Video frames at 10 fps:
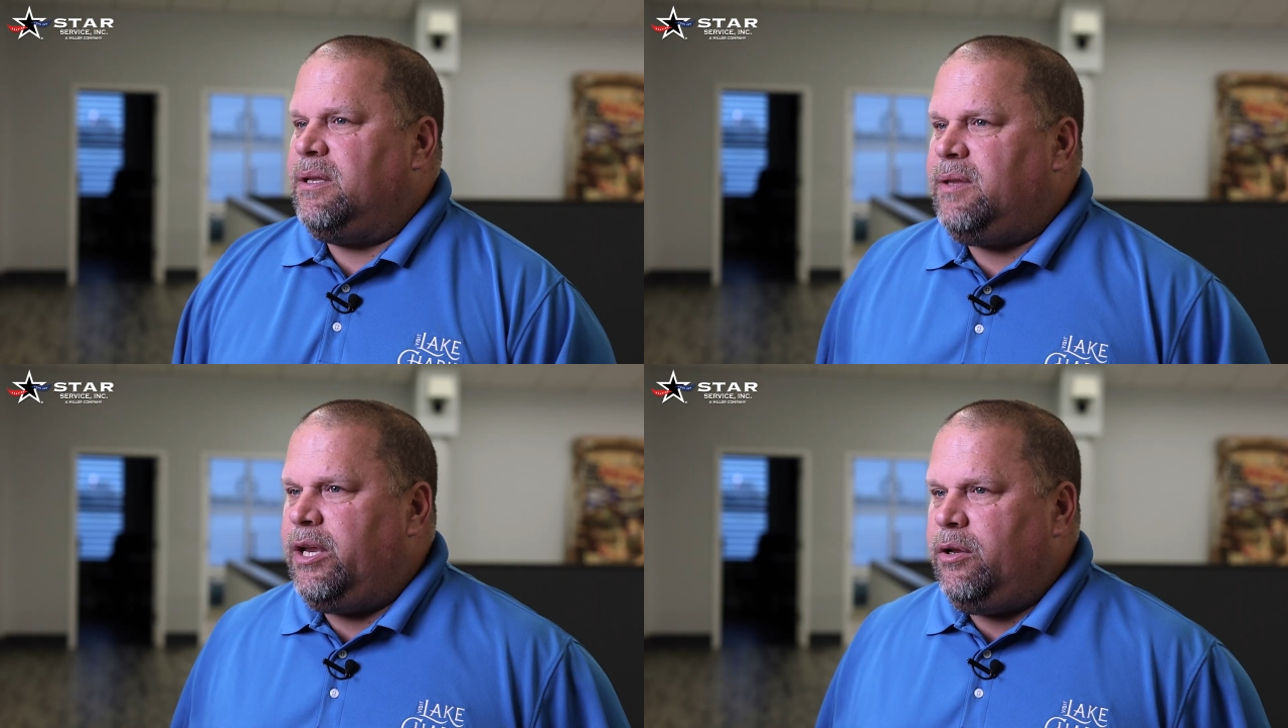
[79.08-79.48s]

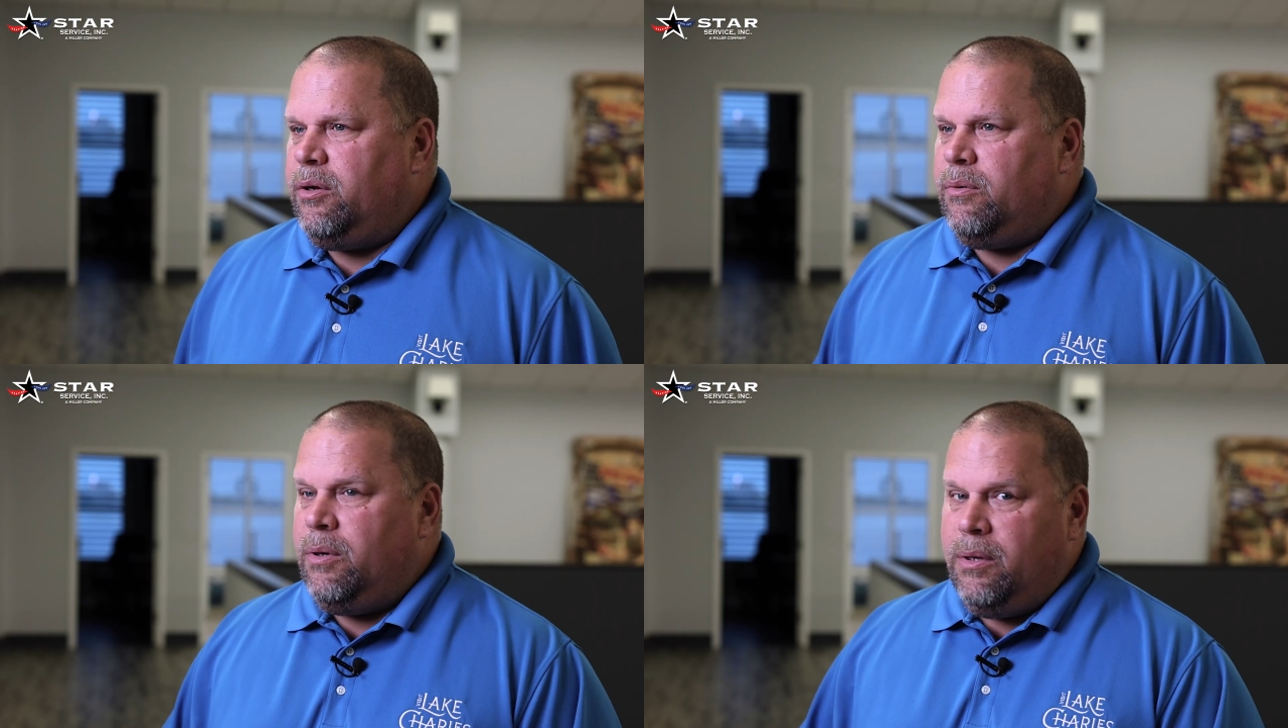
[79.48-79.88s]
that they
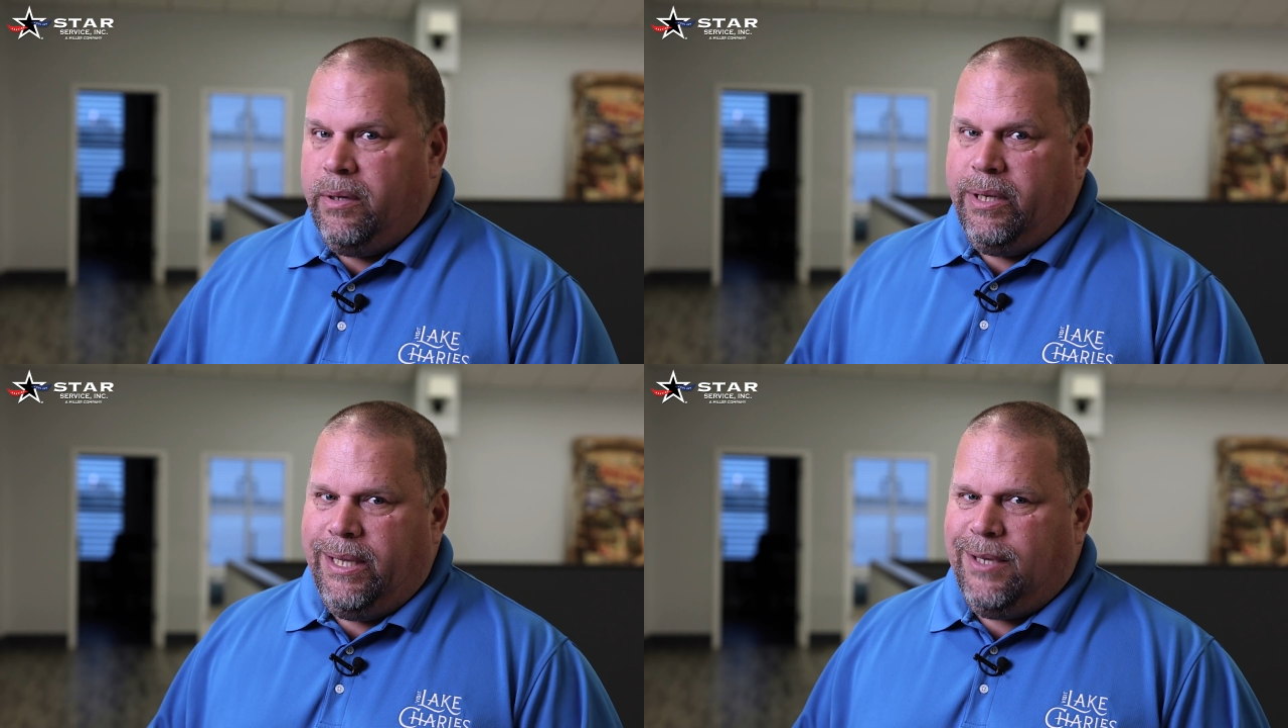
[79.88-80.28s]
do
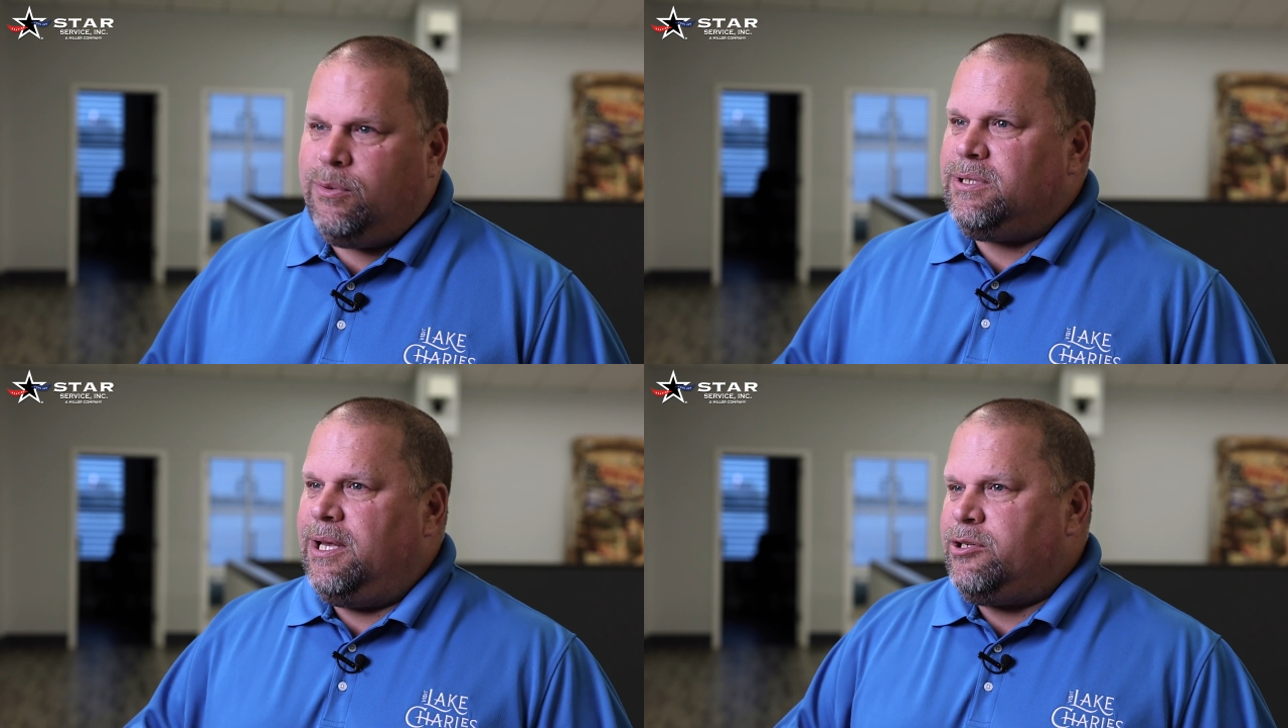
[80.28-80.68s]

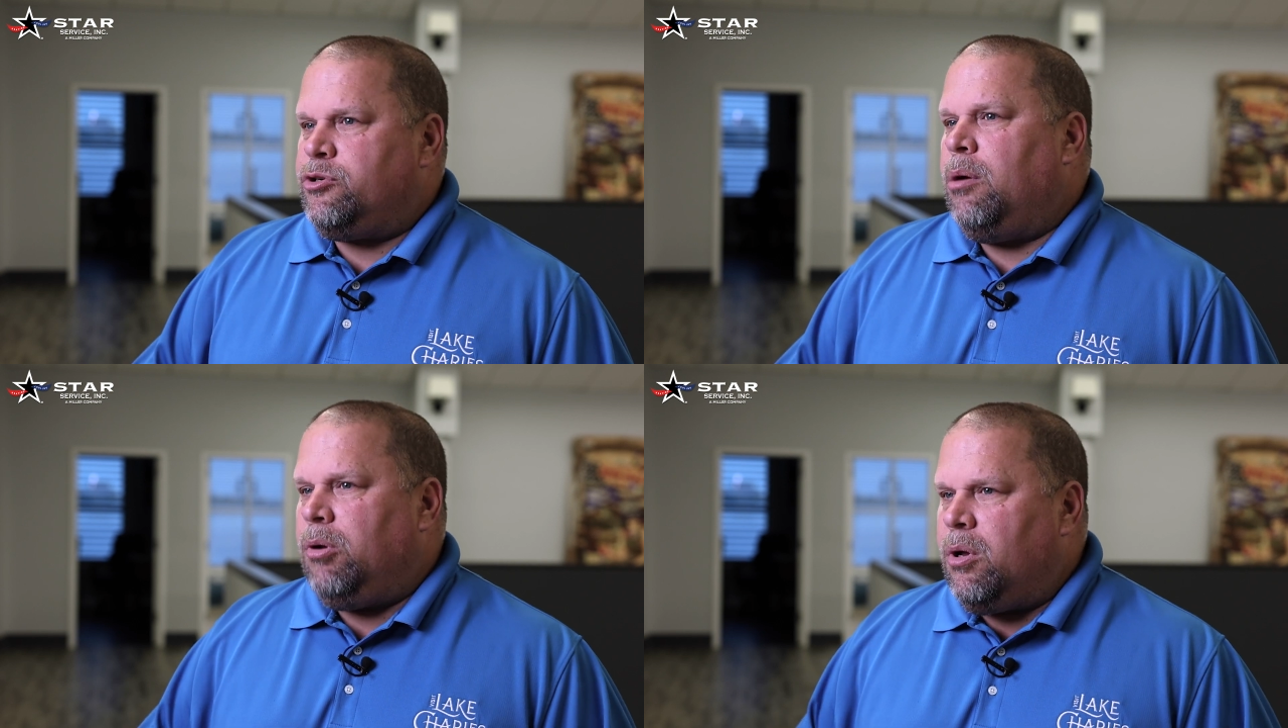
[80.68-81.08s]
equals less
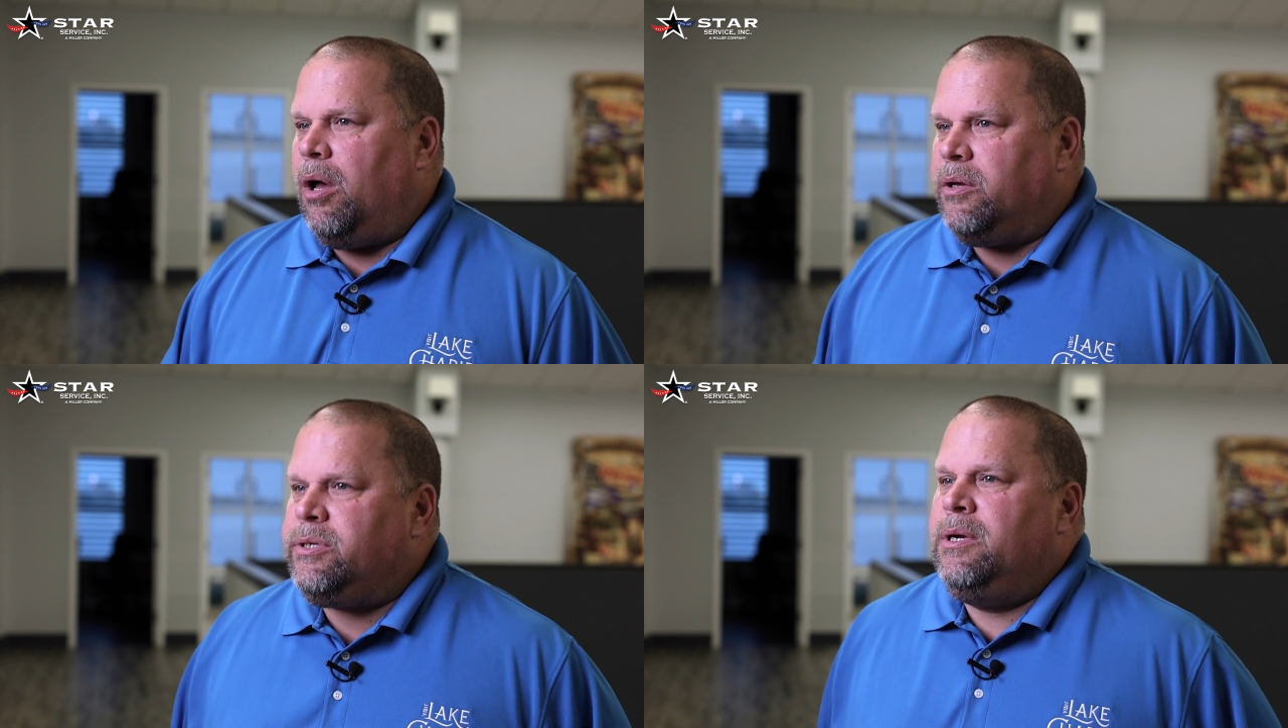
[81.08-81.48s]
trouble
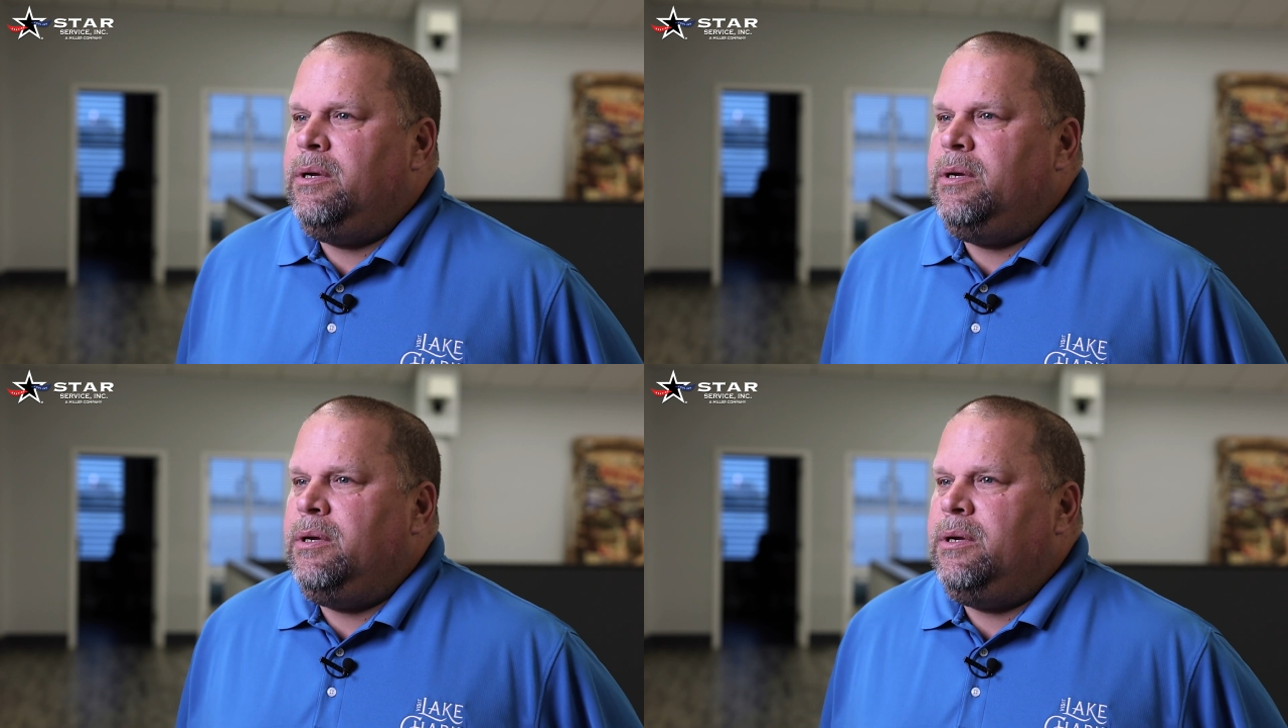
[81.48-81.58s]
costs.